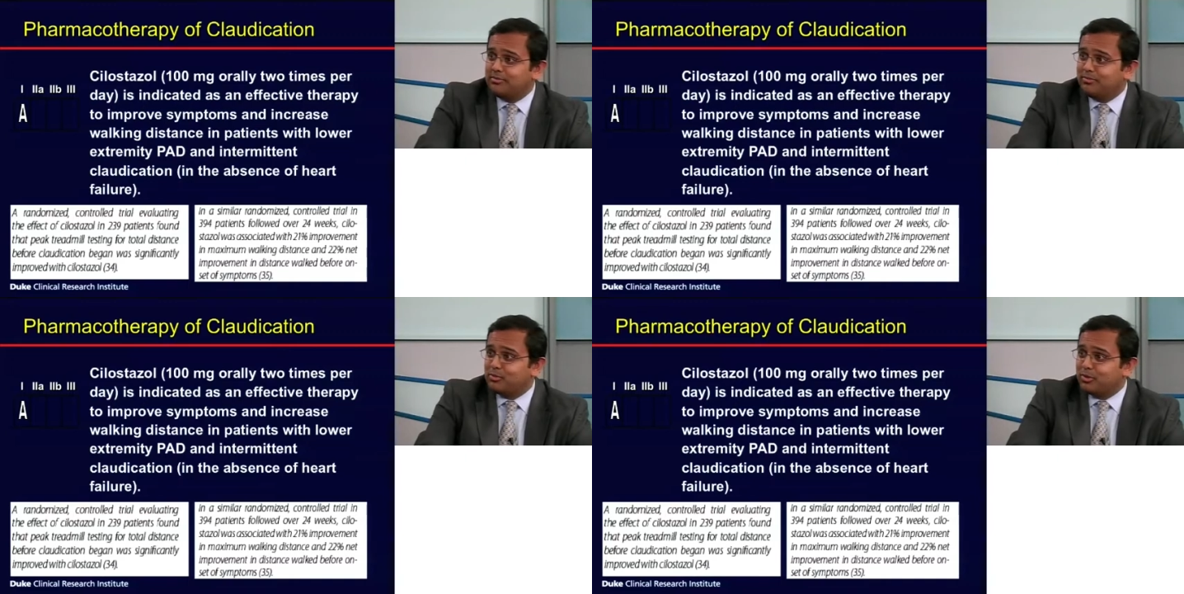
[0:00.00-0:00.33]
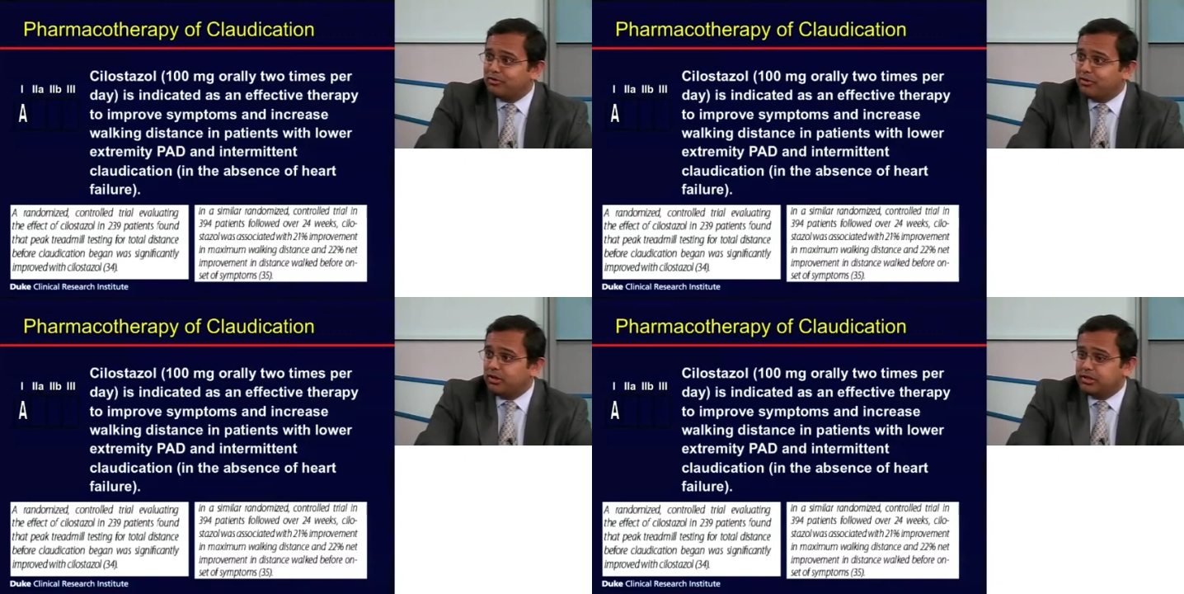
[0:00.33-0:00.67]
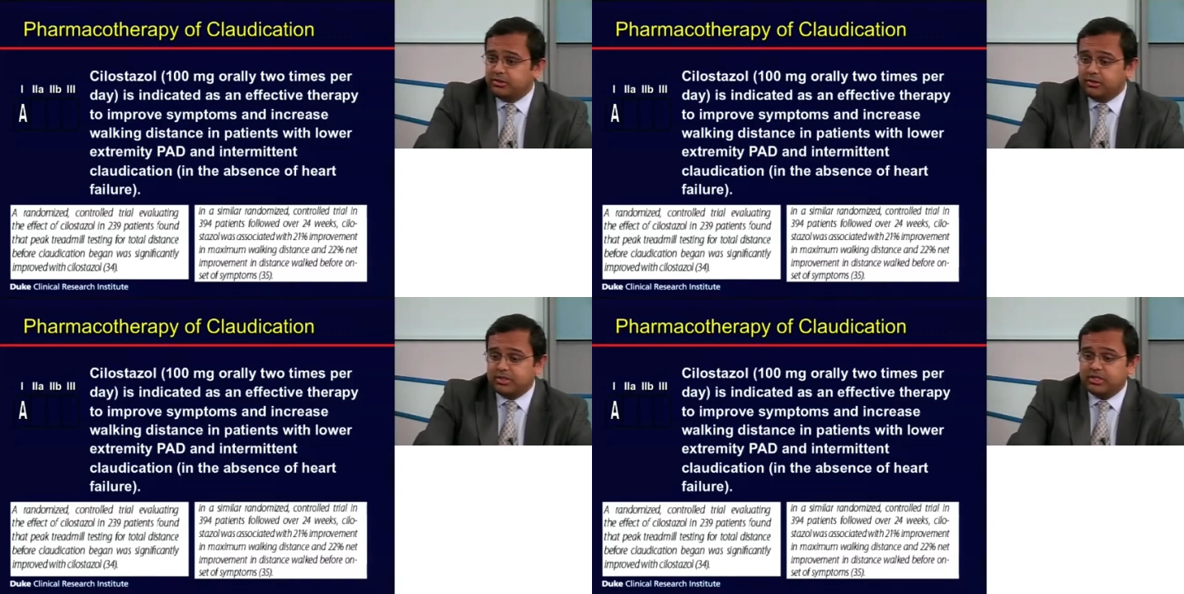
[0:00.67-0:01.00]
peripheral
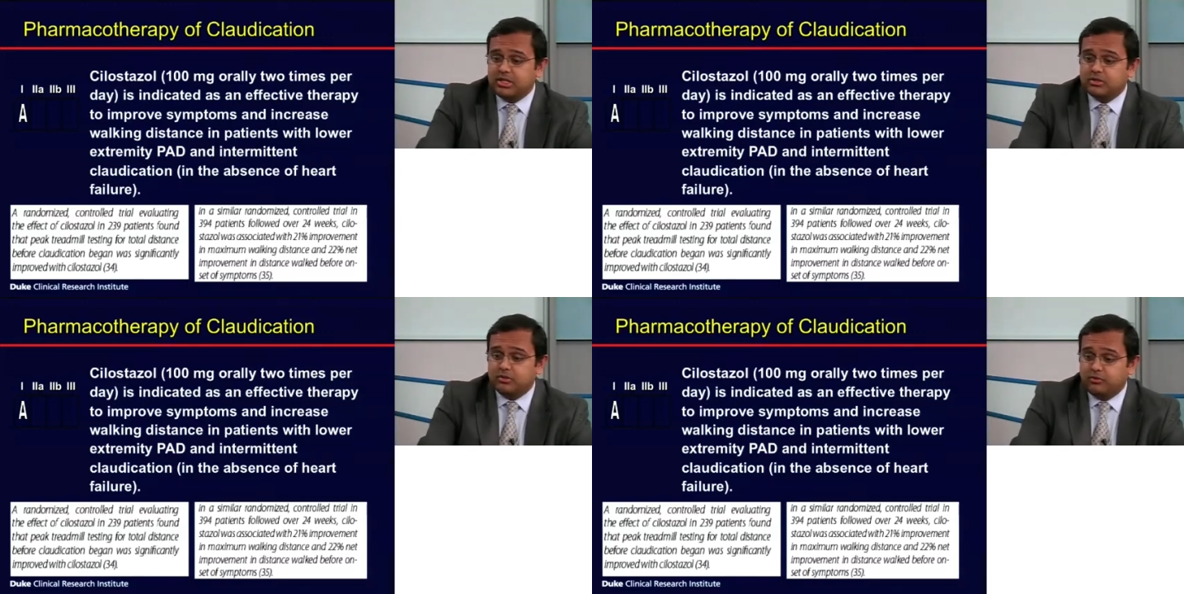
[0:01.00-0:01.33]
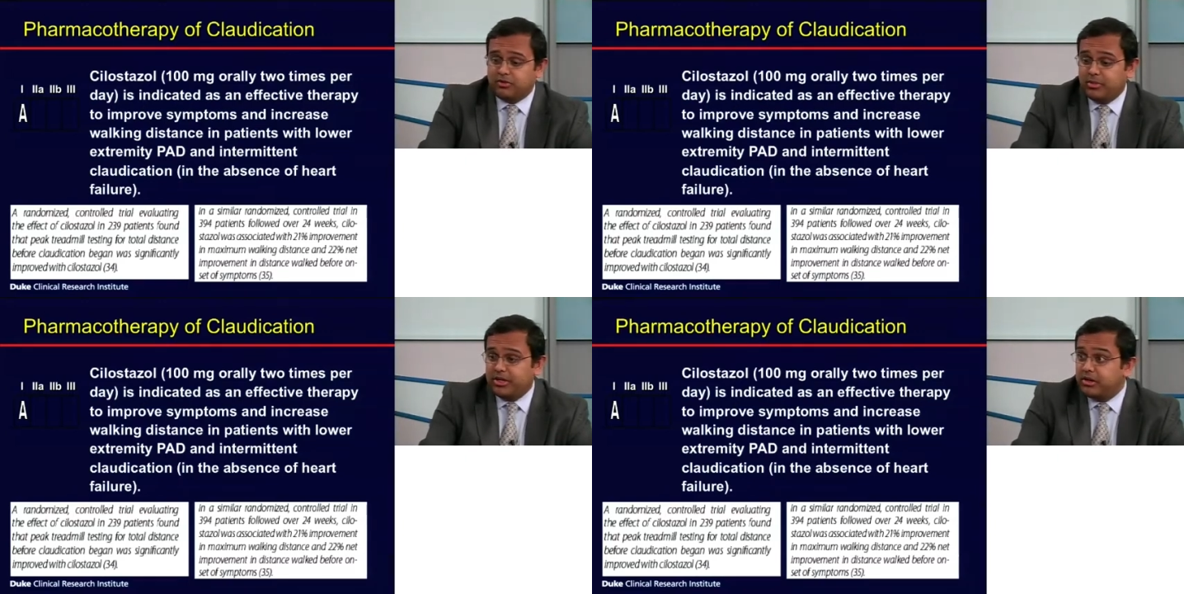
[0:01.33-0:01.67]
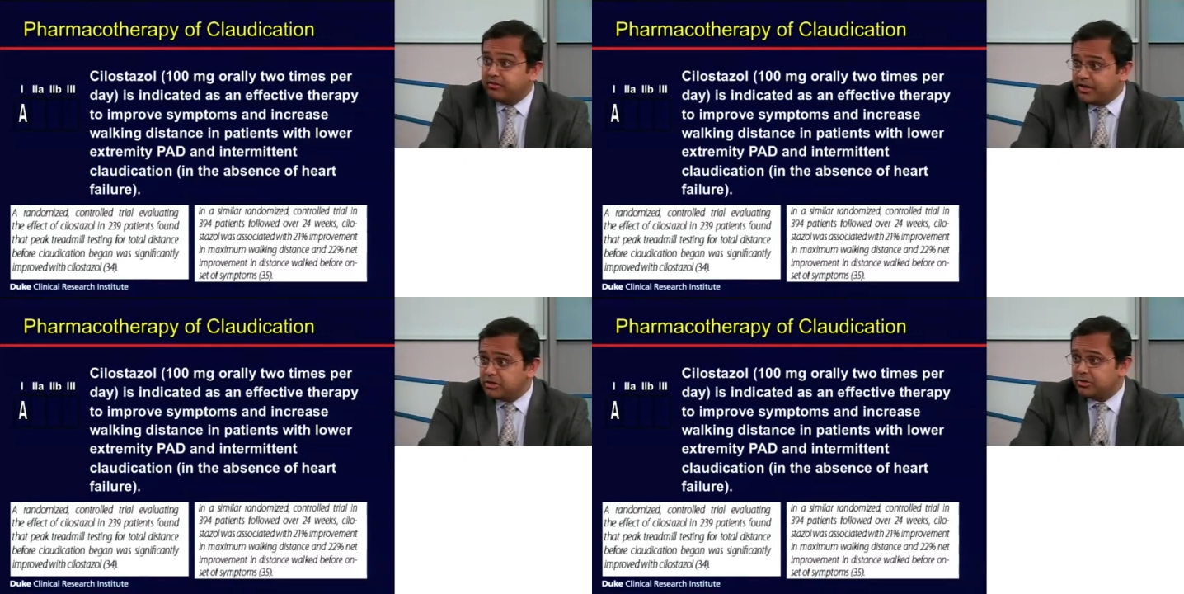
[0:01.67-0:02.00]
arterial disease from an
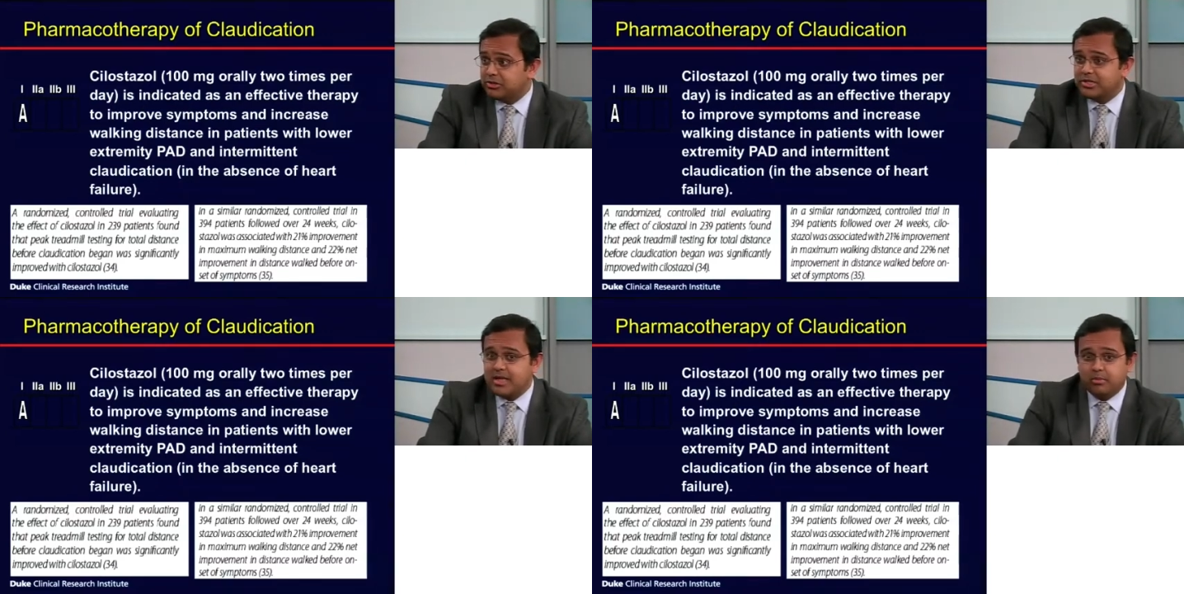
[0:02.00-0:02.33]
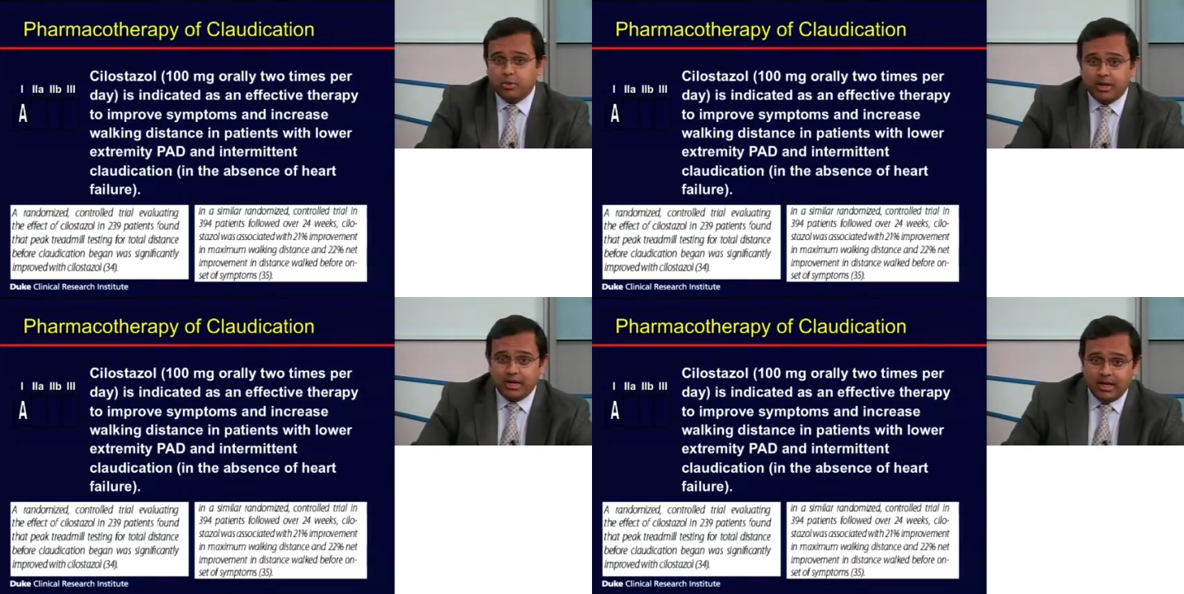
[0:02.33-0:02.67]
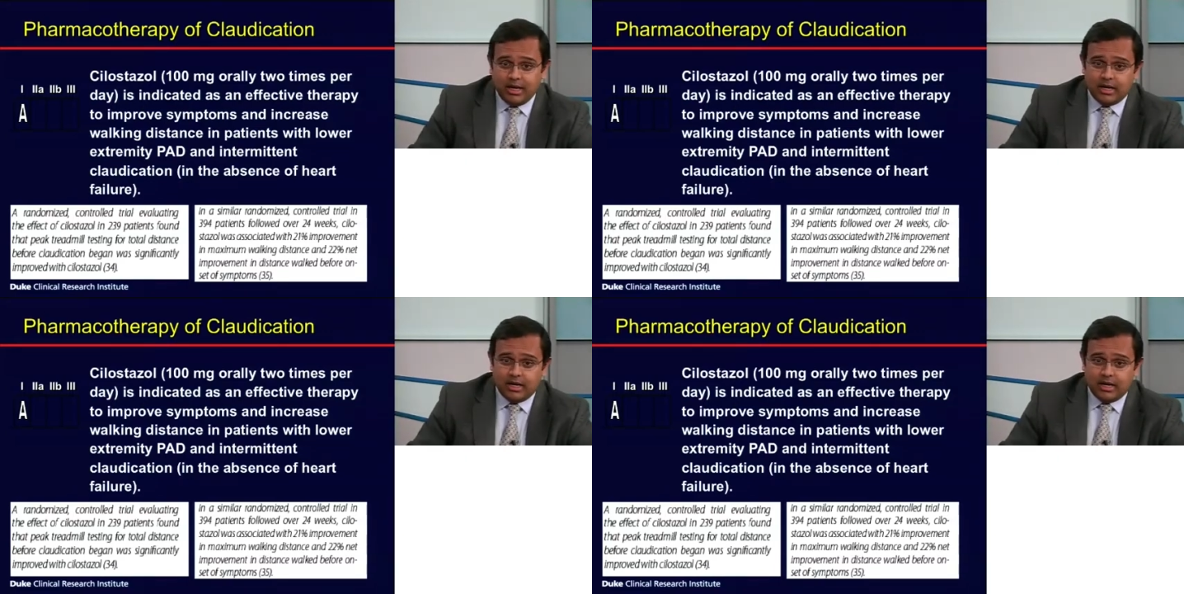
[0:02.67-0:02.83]
interventional standpoint,